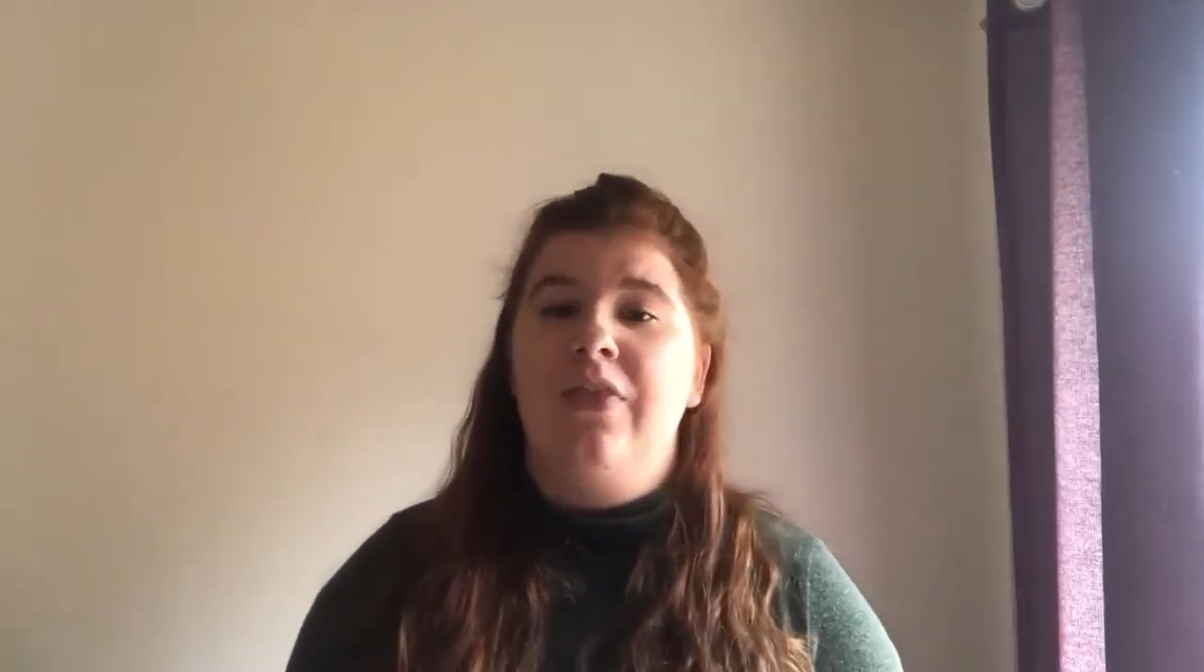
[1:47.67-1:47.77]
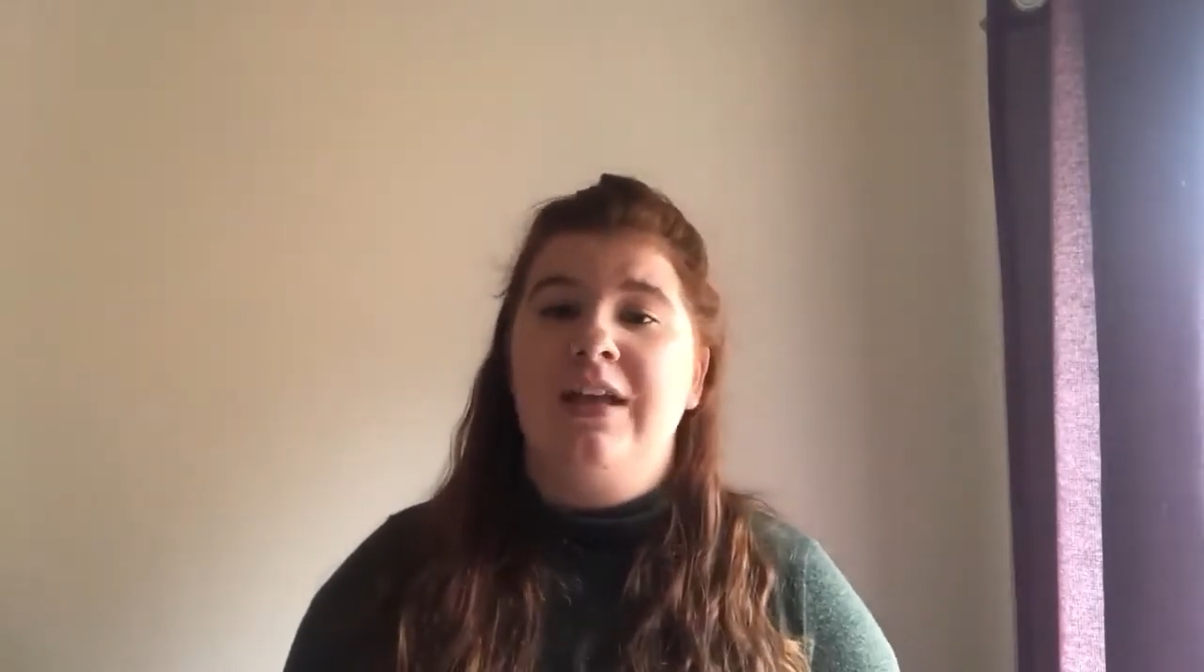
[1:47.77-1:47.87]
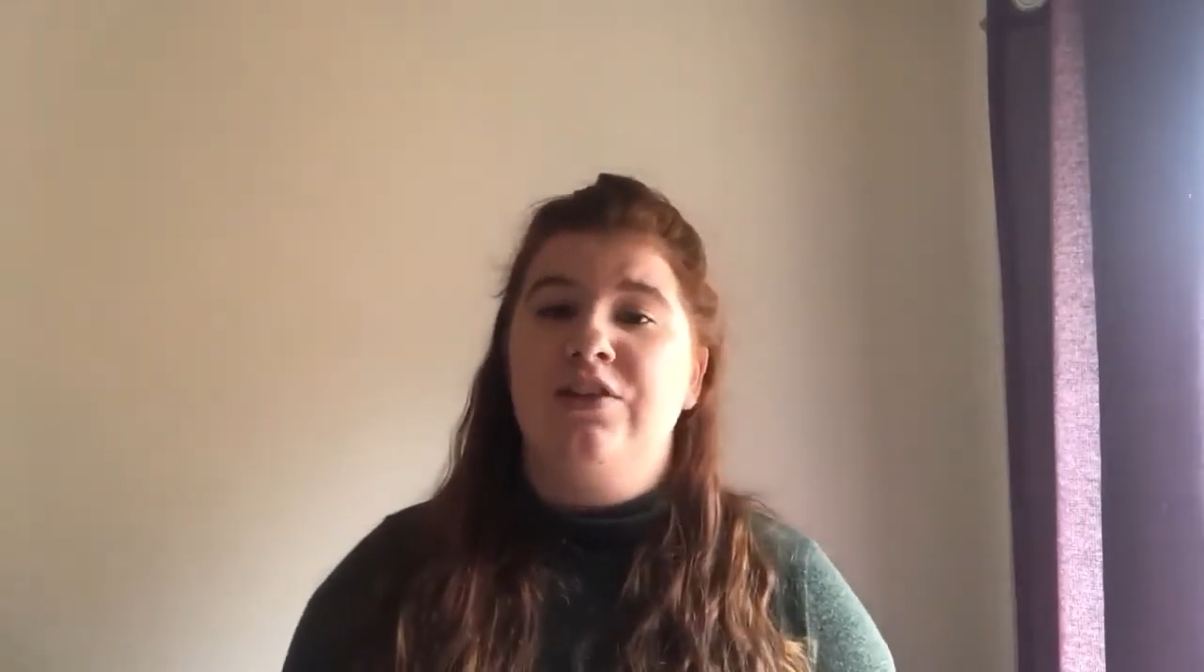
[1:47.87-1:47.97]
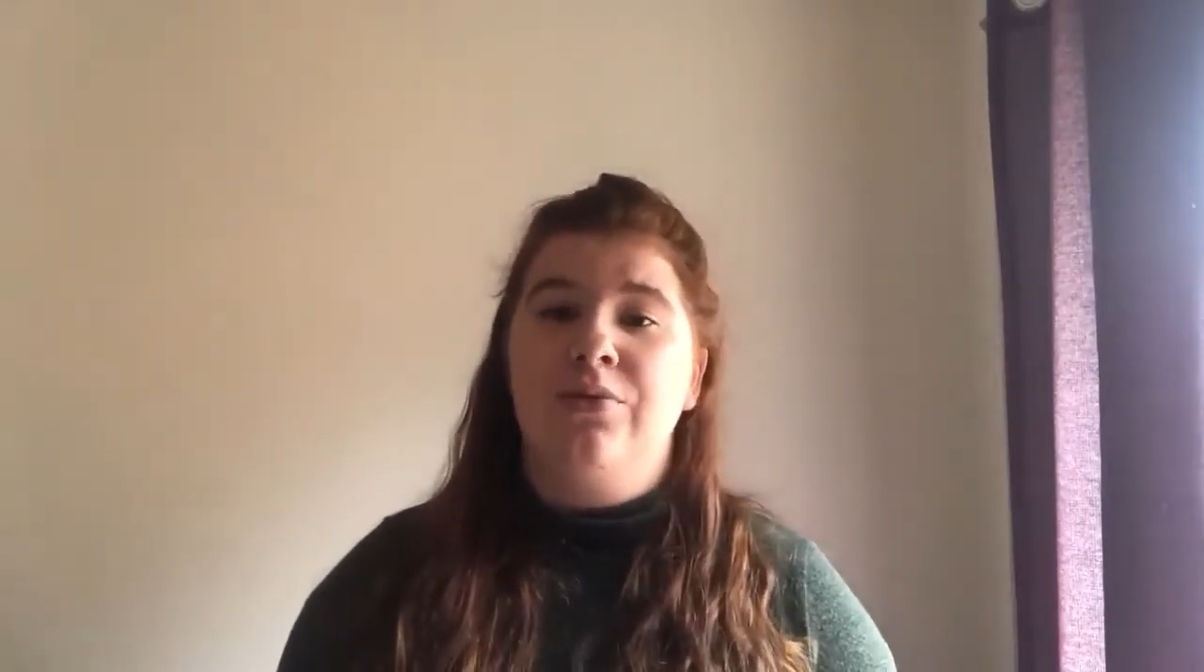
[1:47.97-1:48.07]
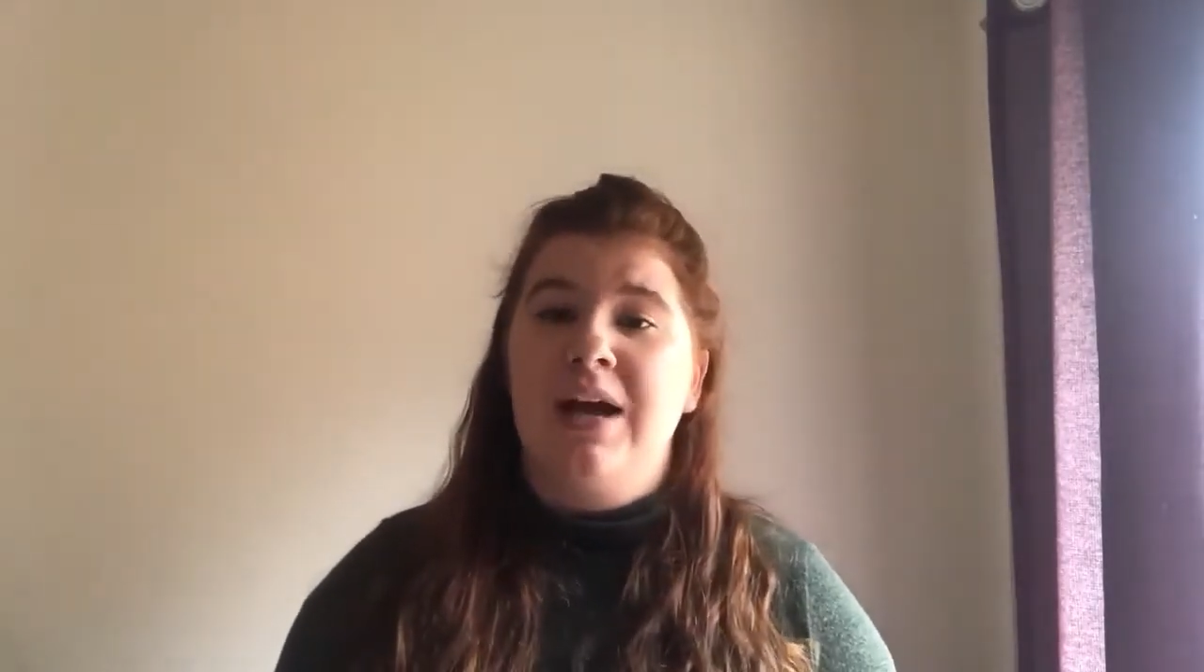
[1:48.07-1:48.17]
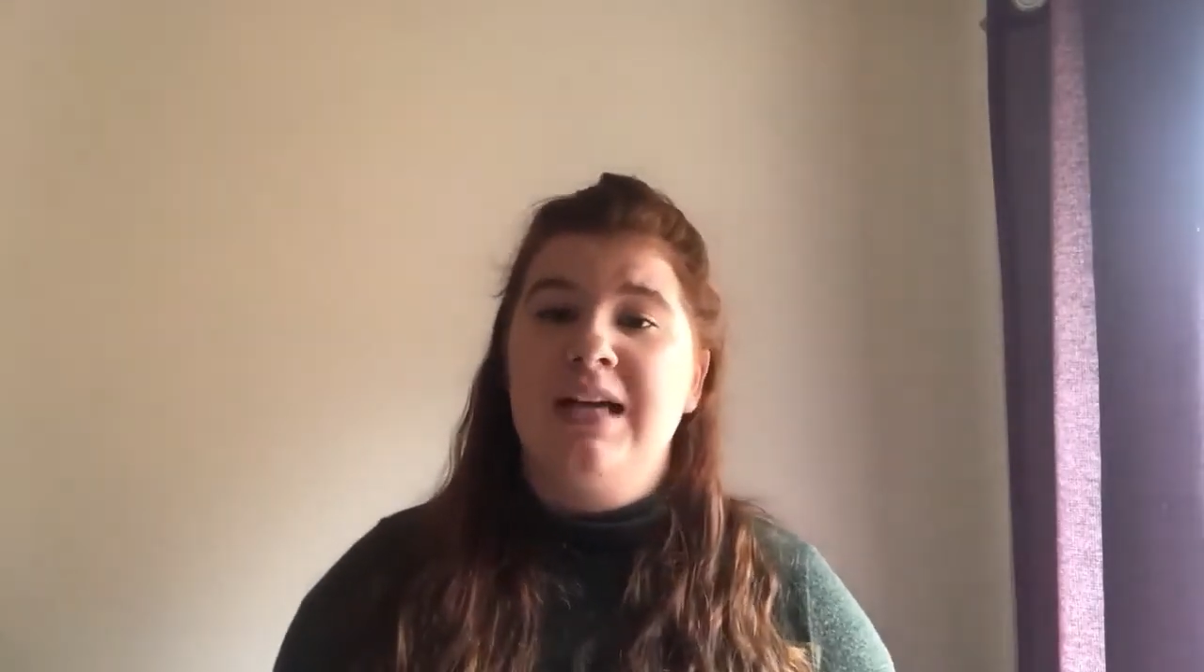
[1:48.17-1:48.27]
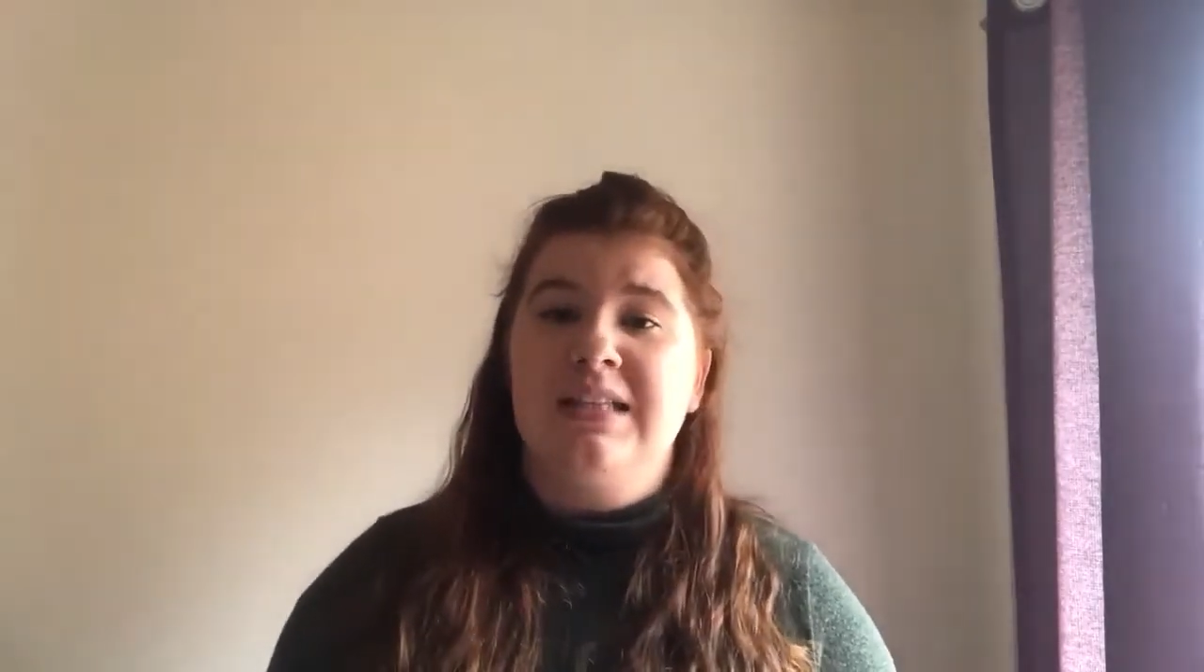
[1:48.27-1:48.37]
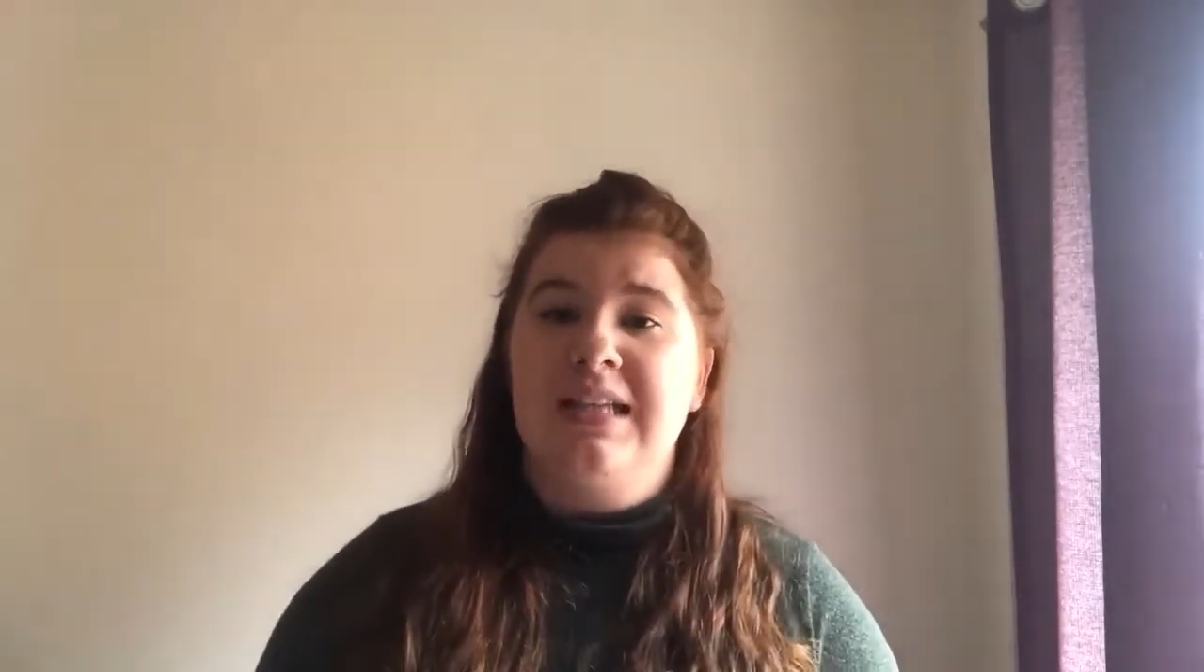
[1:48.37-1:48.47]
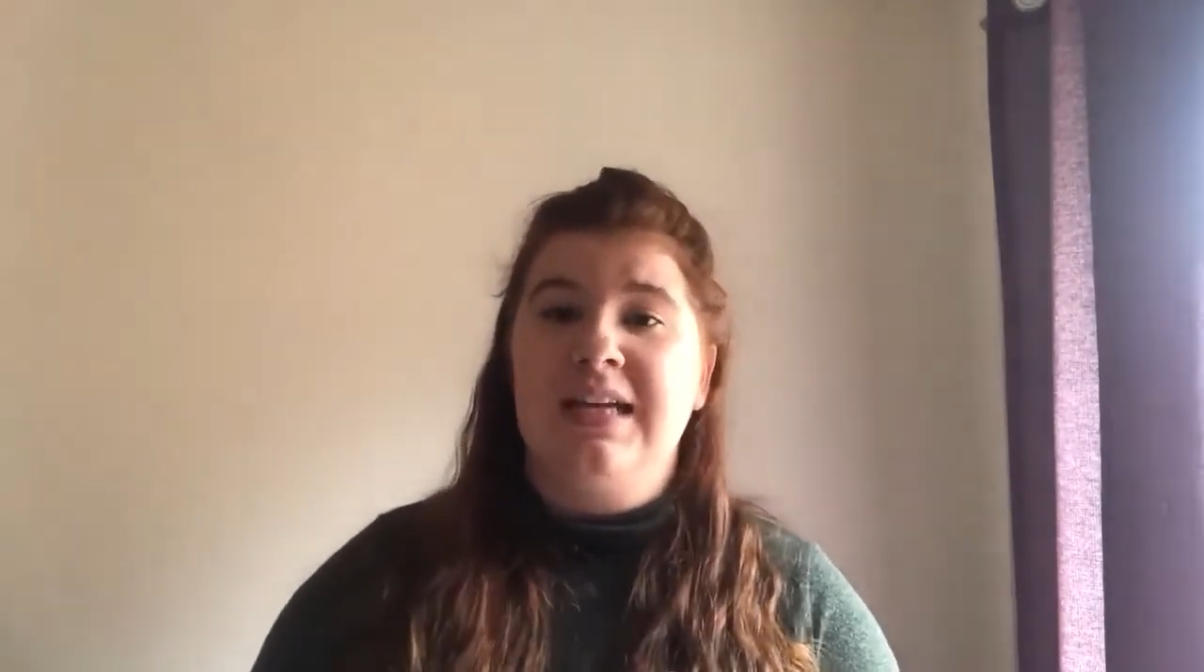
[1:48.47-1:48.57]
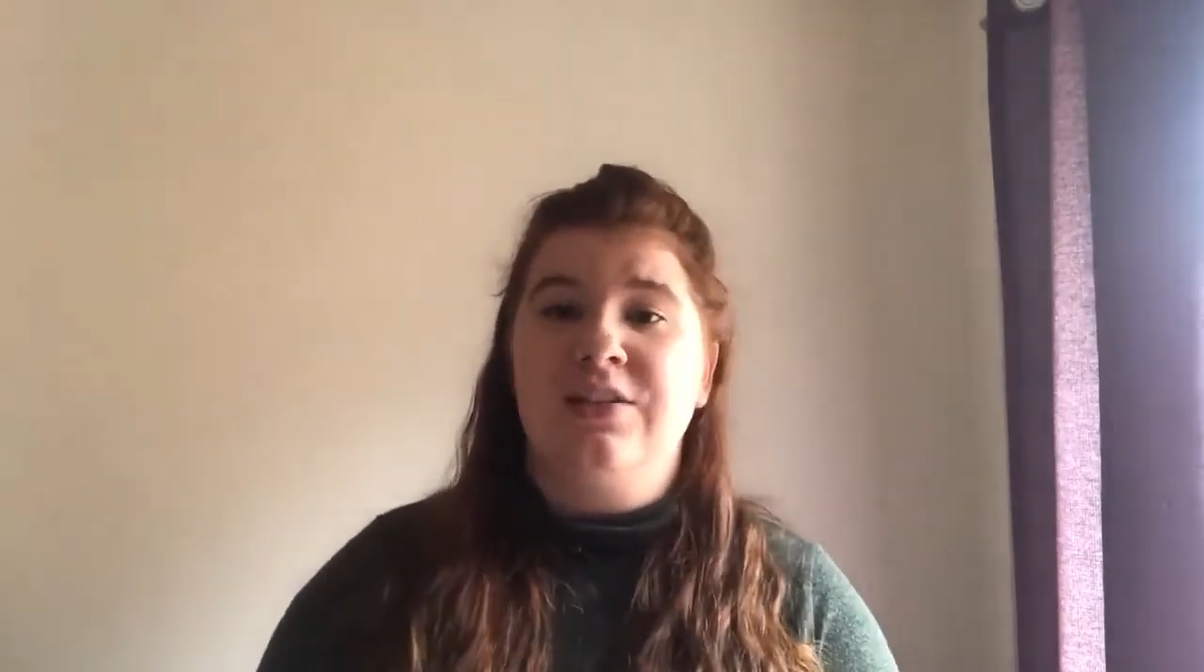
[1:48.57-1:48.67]
then don't
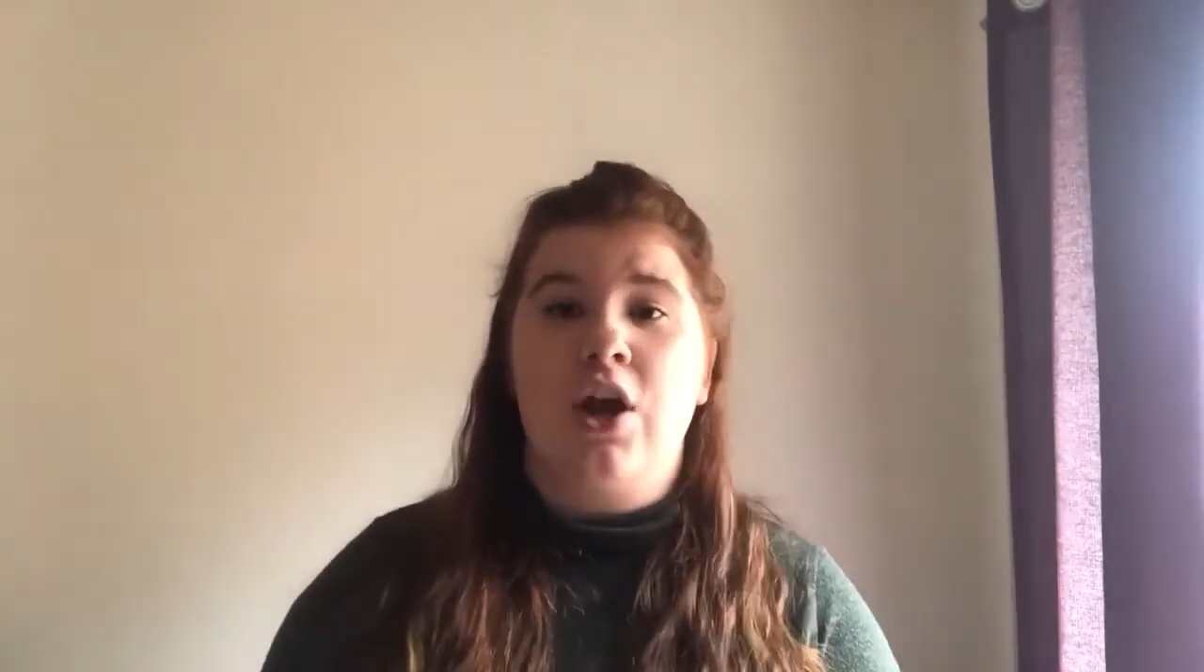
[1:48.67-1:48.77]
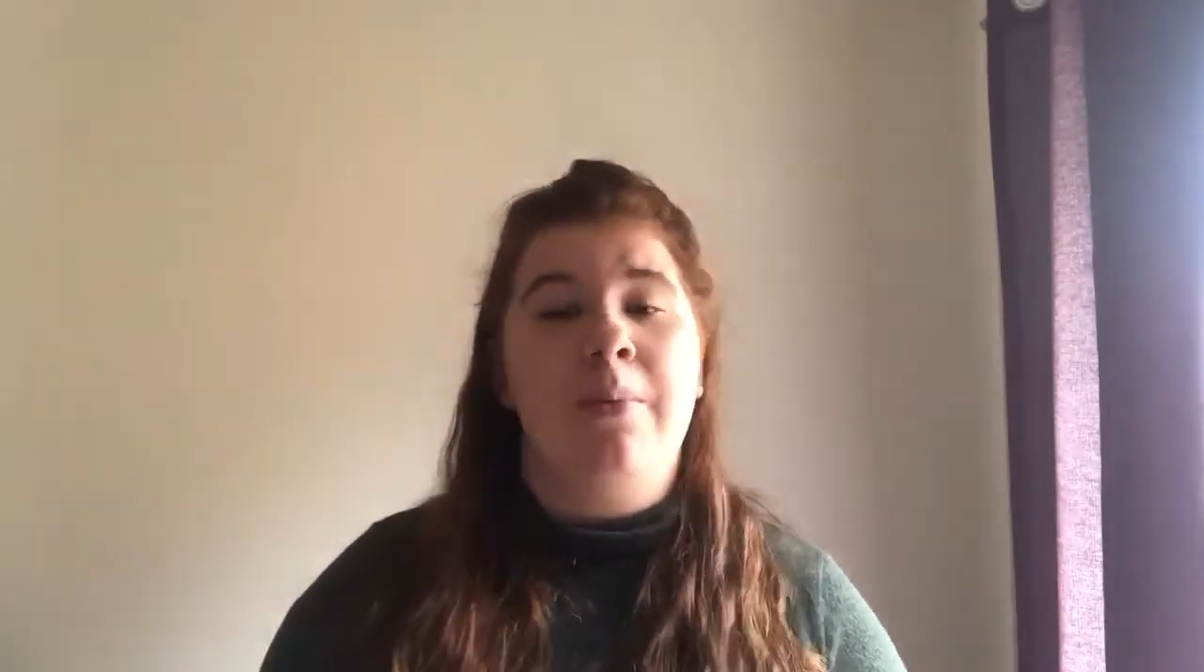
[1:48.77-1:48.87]
hesitate to